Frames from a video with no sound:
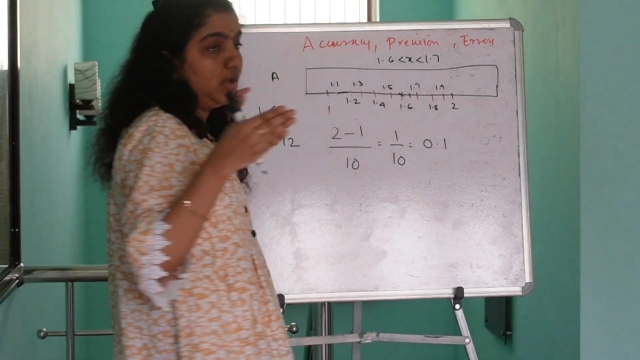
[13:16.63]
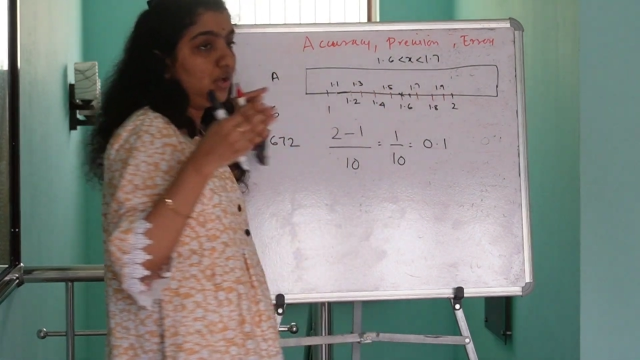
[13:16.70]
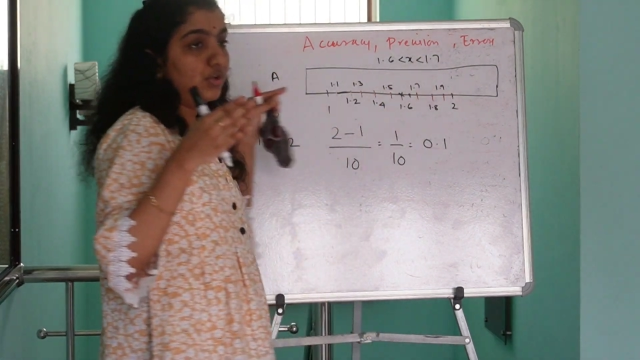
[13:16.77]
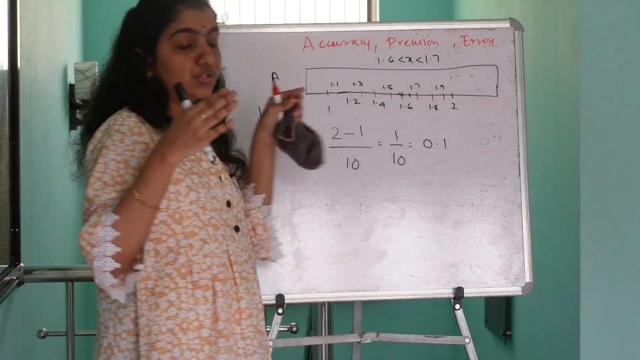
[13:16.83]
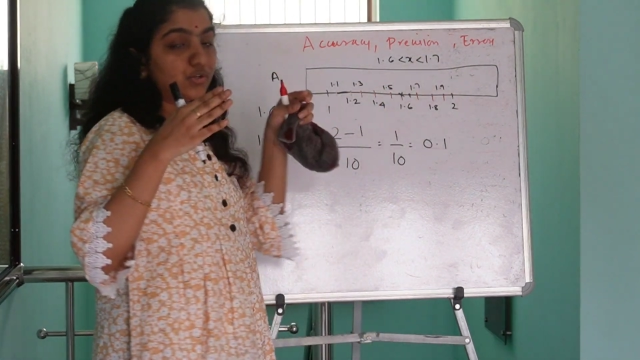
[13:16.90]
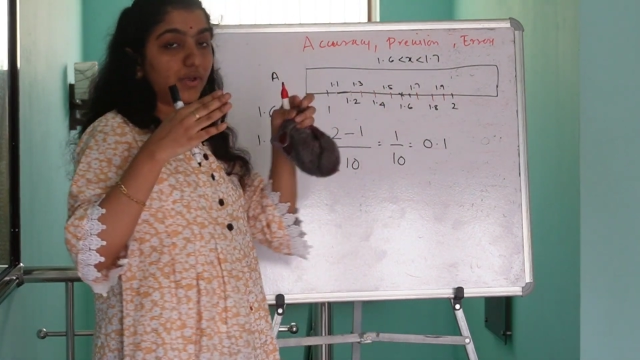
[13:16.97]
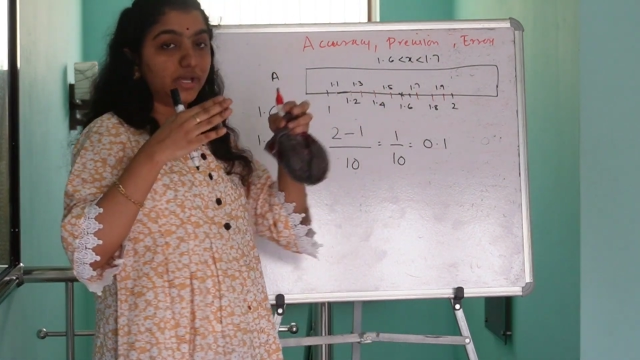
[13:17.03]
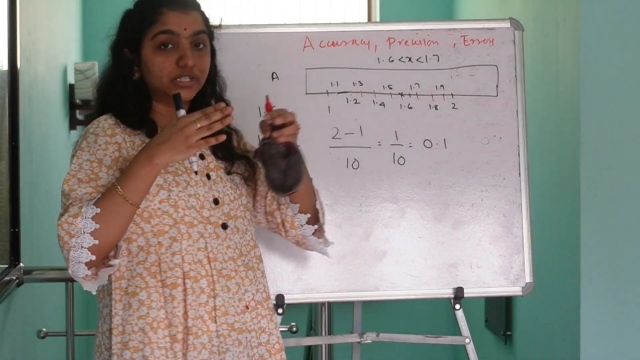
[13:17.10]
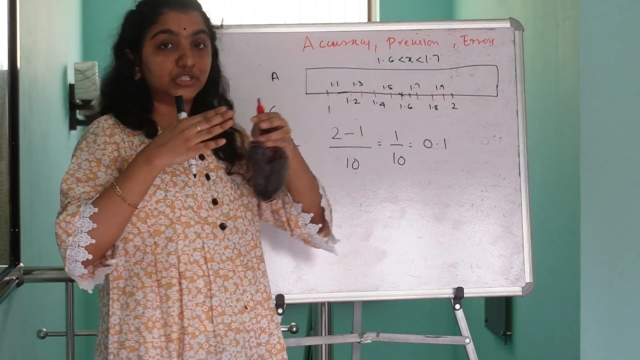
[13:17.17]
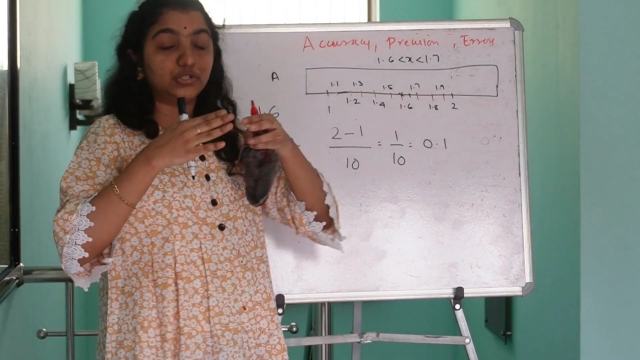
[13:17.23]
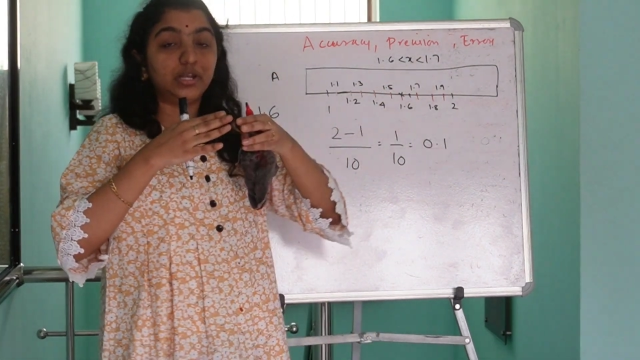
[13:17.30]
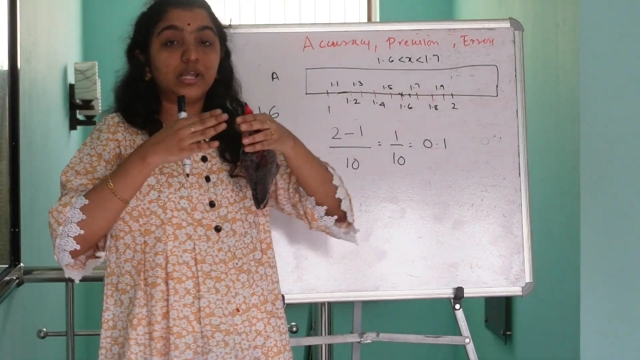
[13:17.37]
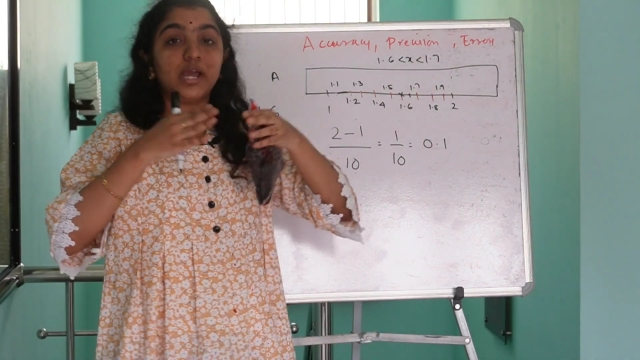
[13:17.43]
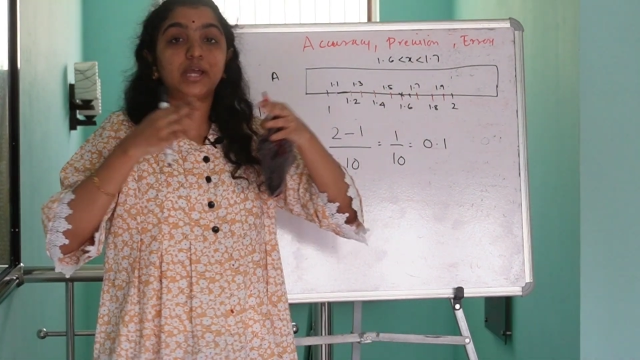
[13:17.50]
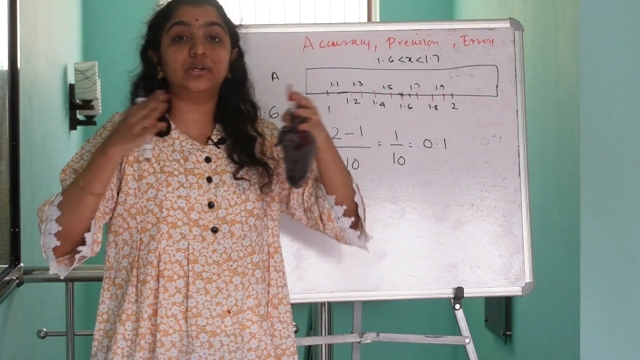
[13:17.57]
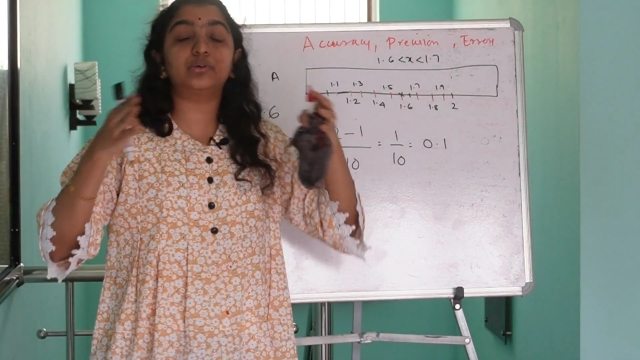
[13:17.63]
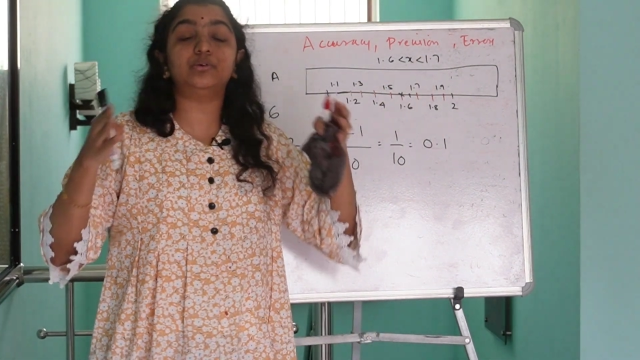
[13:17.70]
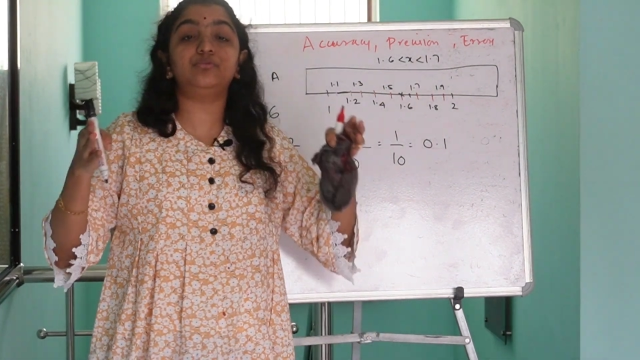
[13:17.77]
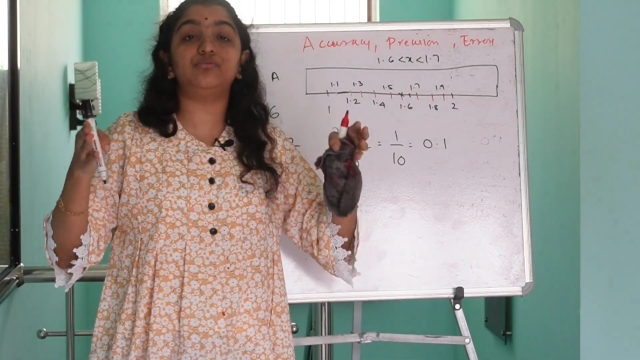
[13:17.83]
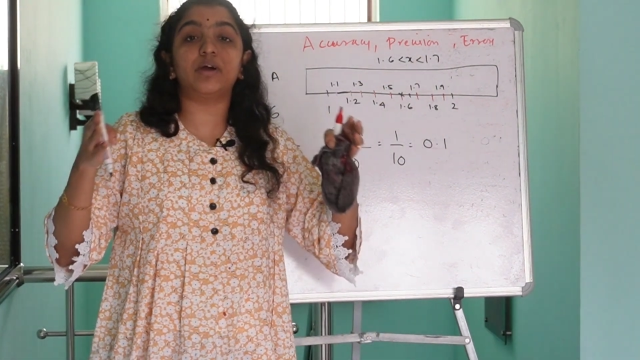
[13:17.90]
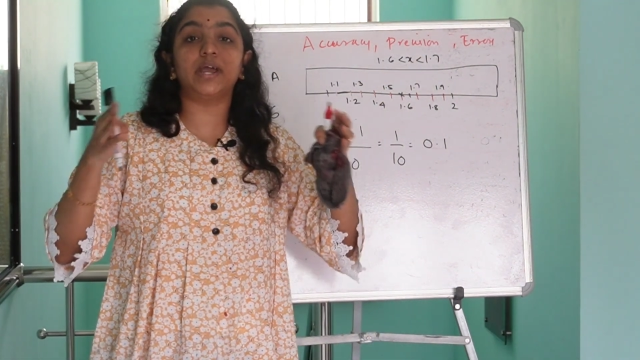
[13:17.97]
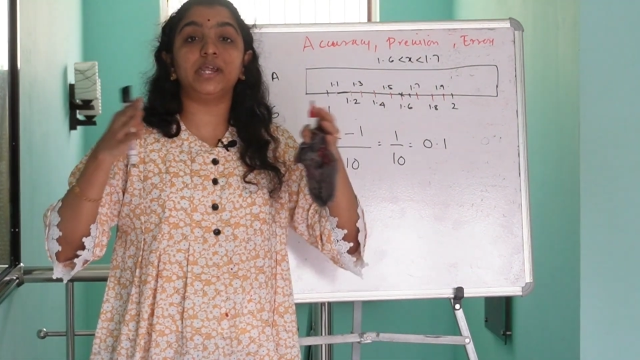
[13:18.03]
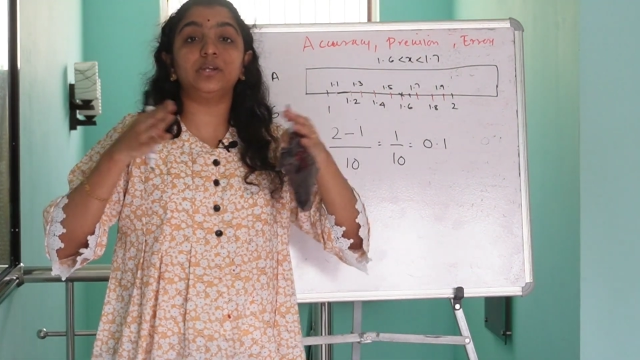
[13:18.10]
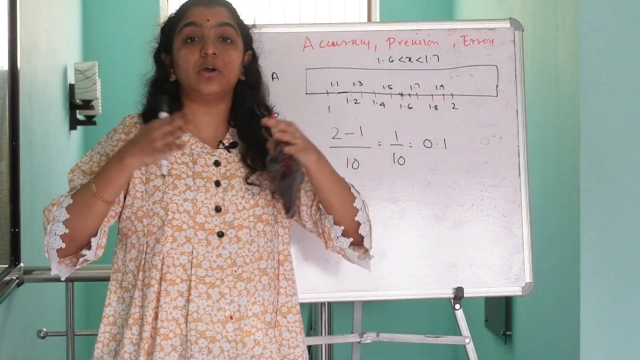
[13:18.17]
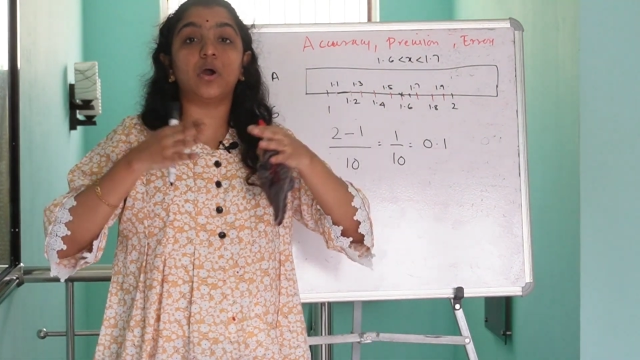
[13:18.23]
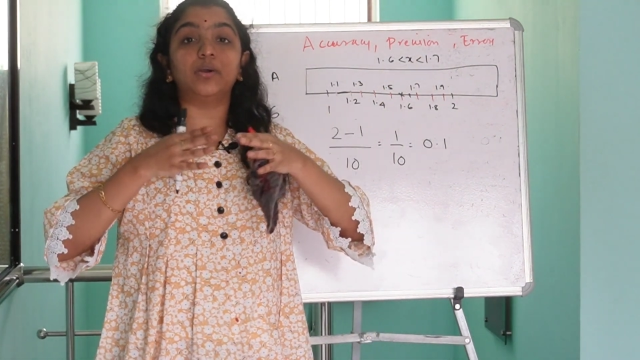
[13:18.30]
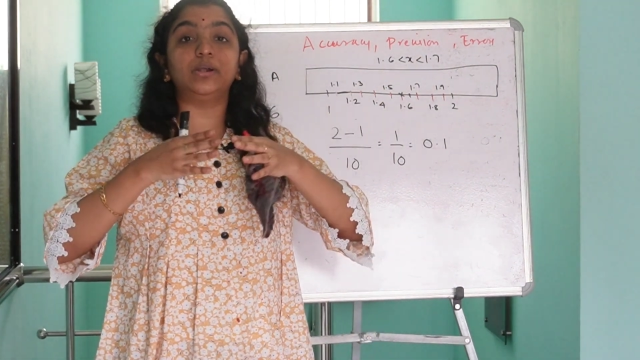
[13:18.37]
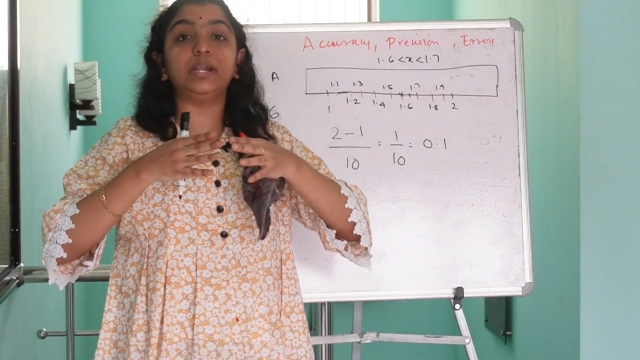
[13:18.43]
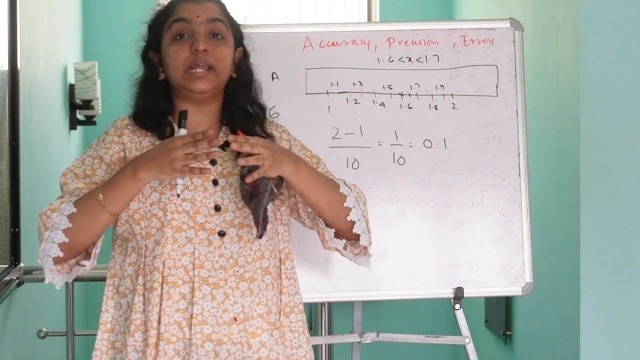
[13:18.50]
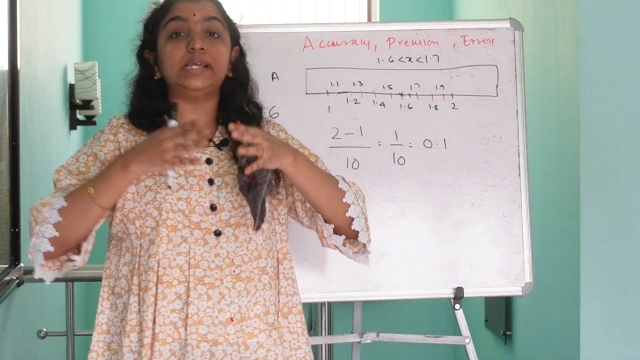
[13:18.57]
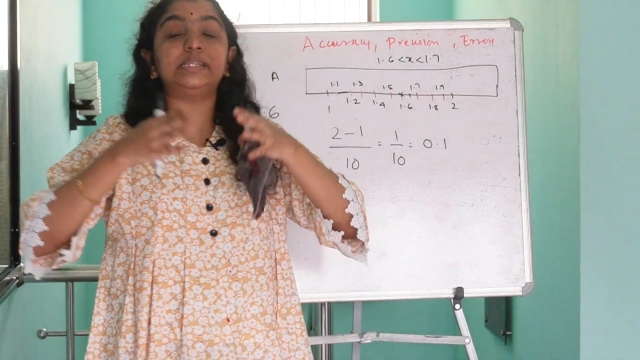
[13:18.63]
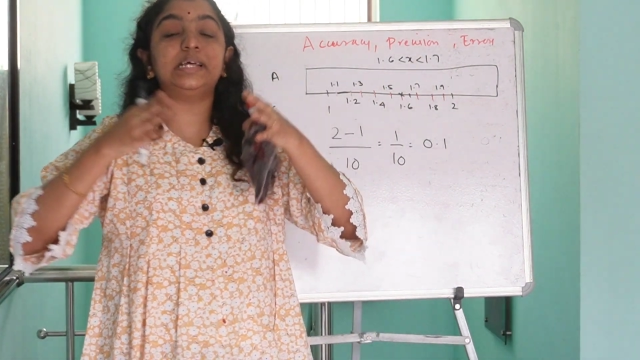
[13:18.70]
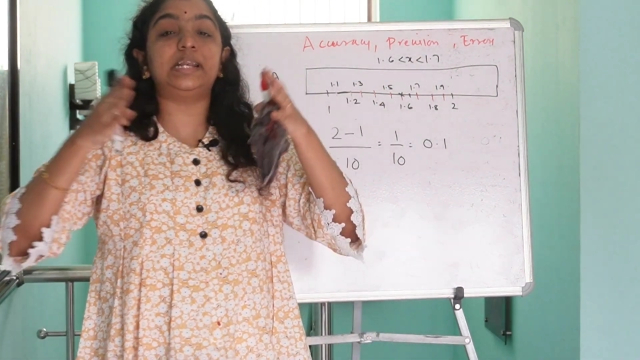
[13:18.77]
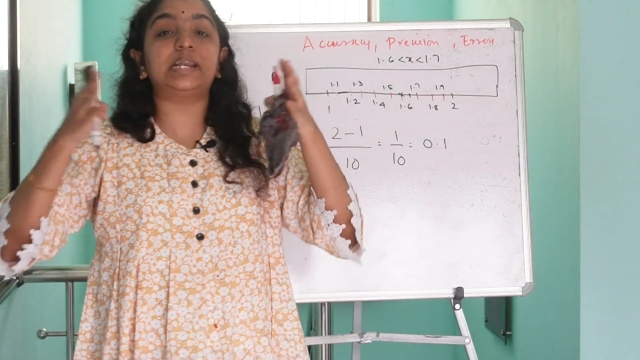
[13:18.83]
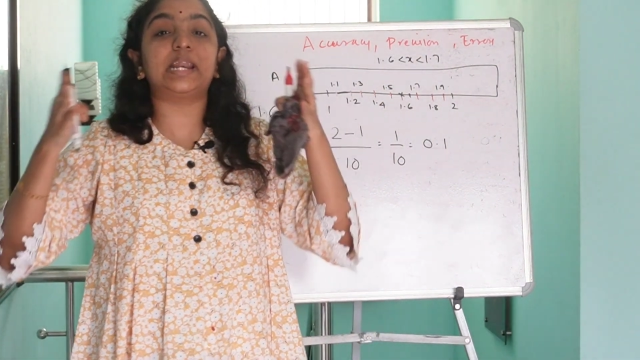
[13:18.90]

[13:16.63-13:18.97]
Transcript: So actually I could find only the